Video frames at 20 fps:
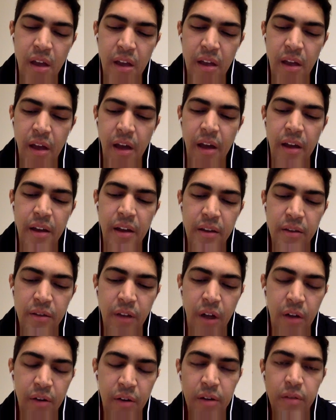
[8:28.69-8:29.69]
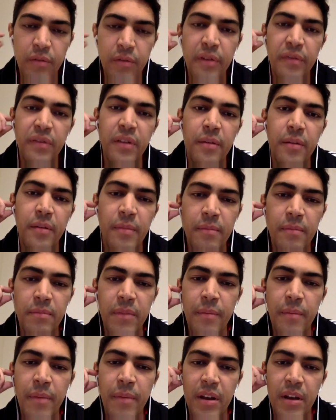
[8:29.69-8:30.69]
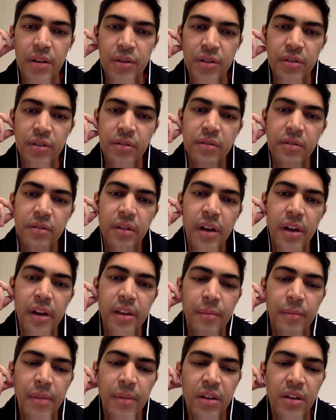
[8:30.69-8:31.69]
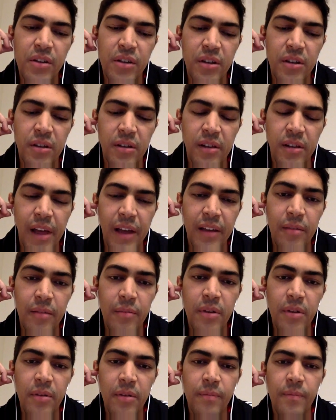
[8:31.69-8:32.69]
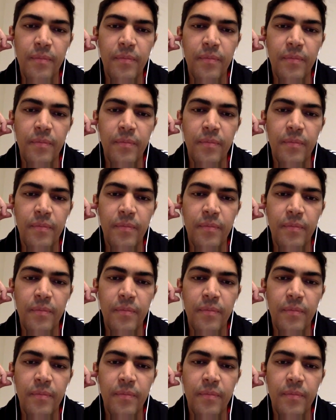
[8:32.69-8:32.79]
I talked with the the manager, and the manager liked me,